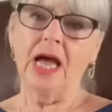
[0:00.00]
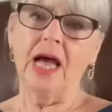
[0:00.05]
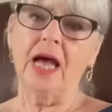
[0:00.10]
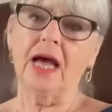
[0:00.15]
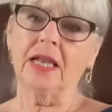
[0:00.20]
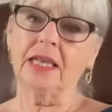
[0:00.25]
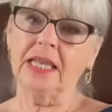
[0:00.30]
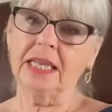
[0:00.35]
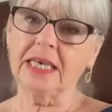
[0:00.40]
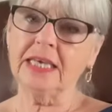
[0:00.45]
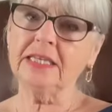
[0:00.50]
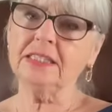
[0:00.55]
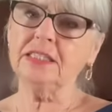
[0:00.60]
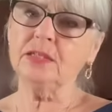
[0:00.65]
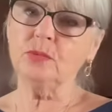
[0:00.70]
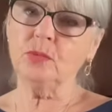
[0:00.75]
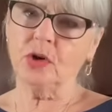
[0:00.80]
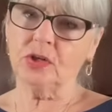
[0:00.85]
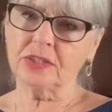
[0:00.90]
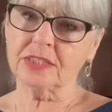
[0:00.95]
a lady
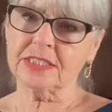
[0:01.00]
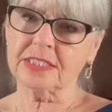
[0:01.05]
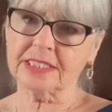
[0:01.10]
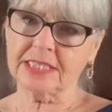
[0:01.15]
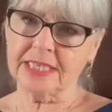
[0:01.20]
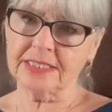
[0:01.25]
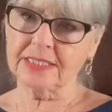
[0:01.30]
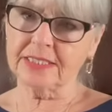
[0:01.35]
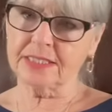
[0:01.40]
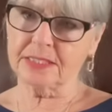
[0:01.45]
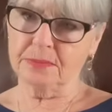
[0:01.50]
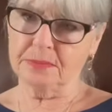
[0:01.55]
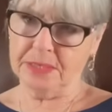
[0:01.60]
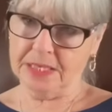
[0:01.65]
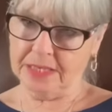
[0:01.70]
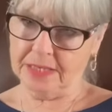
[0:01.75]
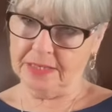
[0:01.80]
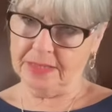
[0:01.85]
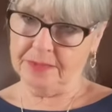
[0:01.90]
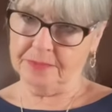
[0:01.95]
once said to
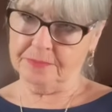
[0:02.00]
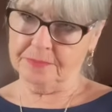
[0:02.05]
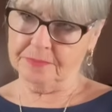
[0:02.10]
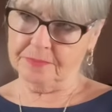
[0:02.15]
me,